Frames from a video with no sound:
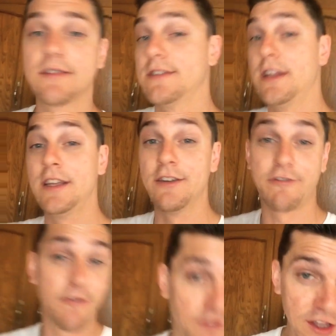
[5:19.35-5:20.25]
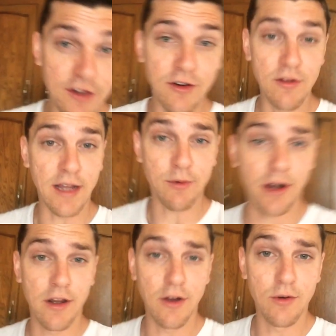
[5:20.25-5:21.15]
Do you feel like we're
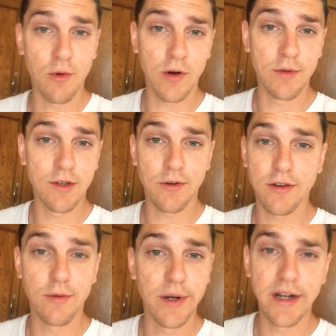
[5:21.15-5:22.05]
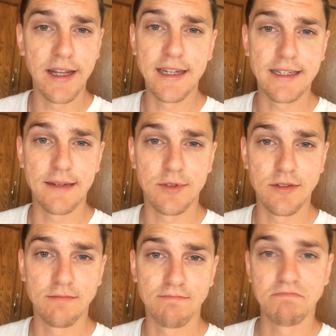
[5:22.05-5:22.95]
going to go to war with North Korea anytime
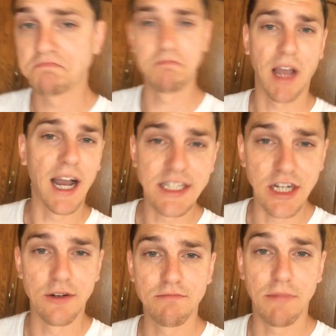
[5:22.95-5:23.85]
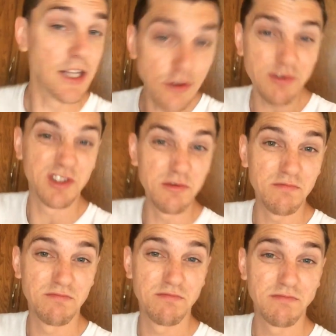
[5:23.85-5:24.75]
soon? I don't. I used
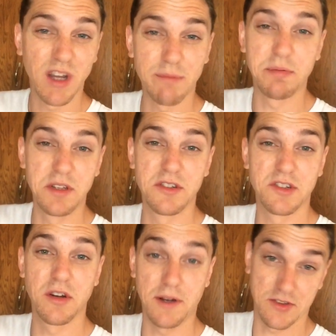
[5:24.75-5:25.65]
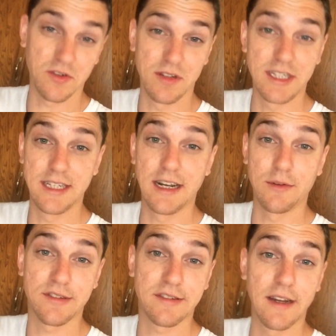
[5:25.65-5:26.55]
to. A couple of years ago, I certainly did. I
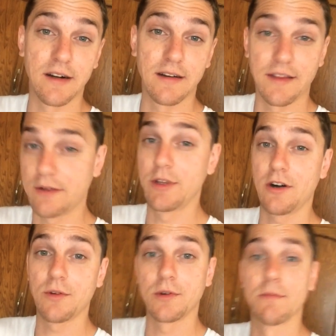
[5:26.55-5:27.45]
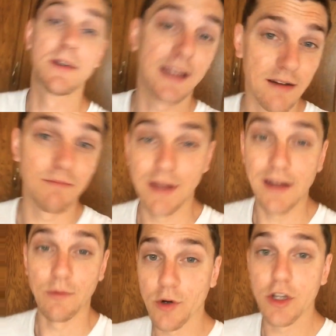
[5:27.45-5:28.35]
was scared. I think we all were. But now,
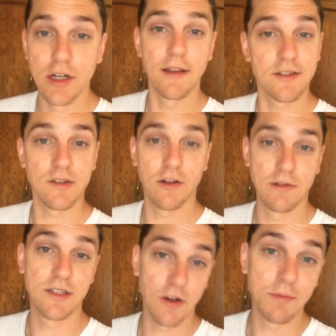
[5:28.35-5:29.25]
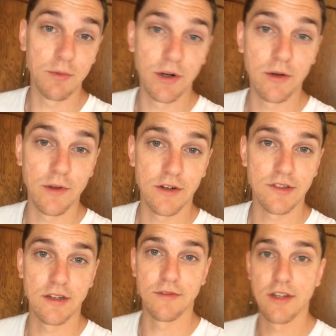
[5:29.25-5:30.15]
we're good. Let's all be real with
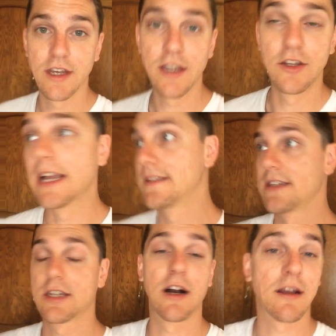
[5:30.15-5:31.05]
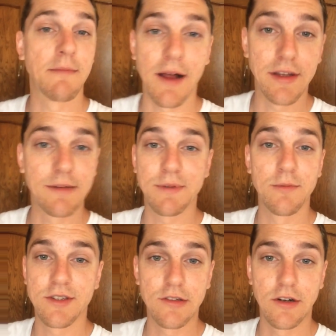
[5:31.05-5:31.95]
ourselves. You guys can talk about the
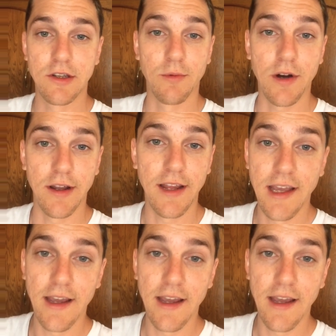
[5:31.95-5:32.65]
diplomacy all you want.